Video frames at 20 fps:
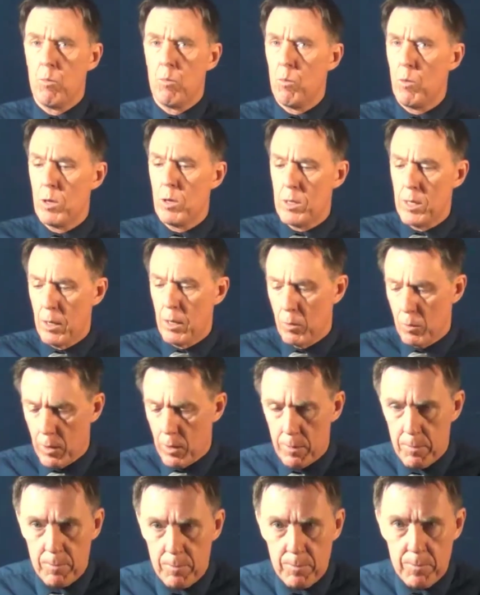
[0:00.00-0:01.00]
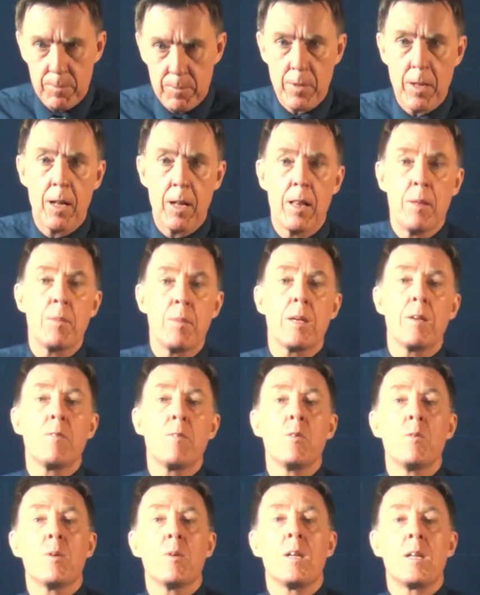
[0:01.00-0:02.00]
What does that look like? Let me give
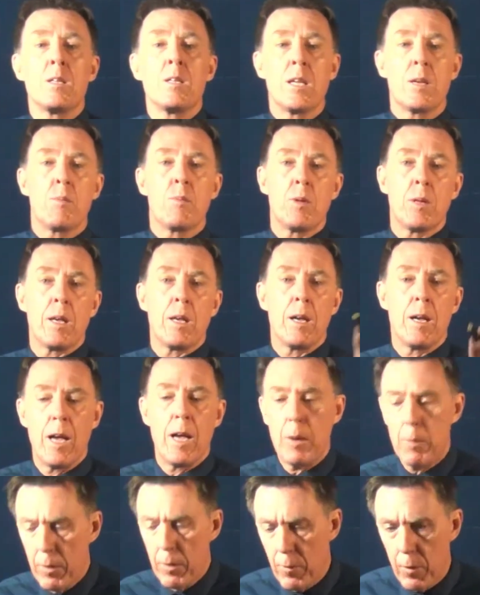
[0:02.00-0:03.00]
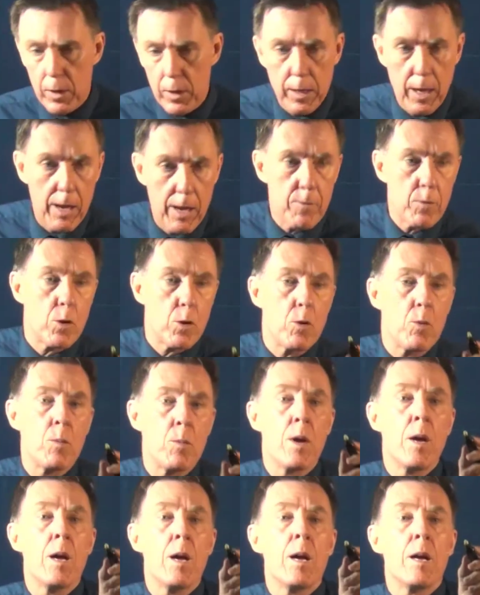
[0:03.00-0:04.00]
you an example here. How about if I gave you
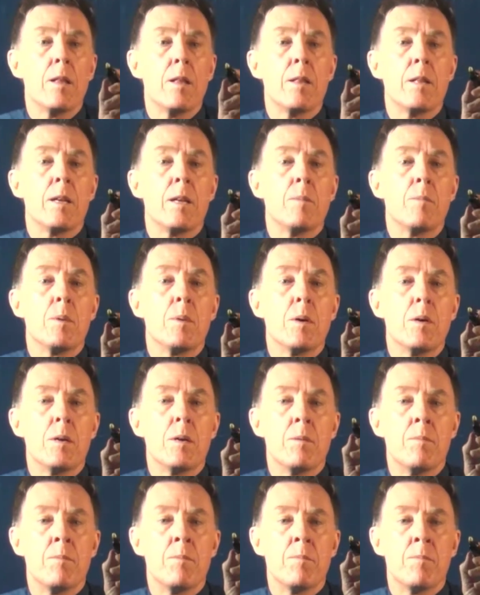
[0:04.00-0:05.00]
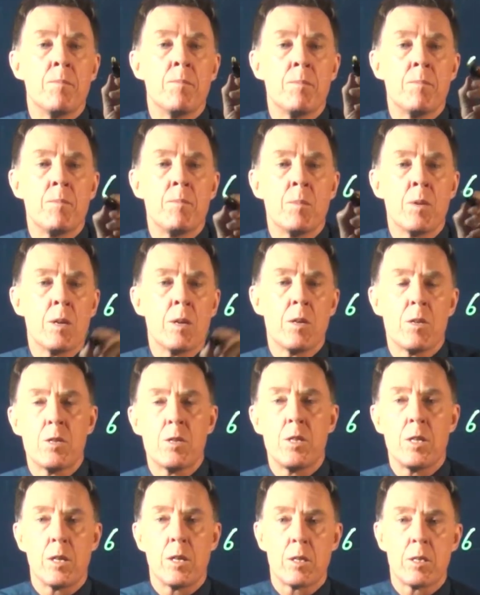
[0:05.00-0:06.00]
the number
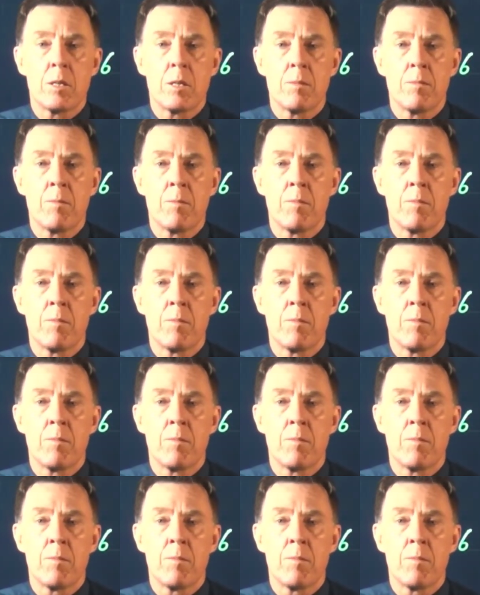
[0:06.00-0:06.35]
6?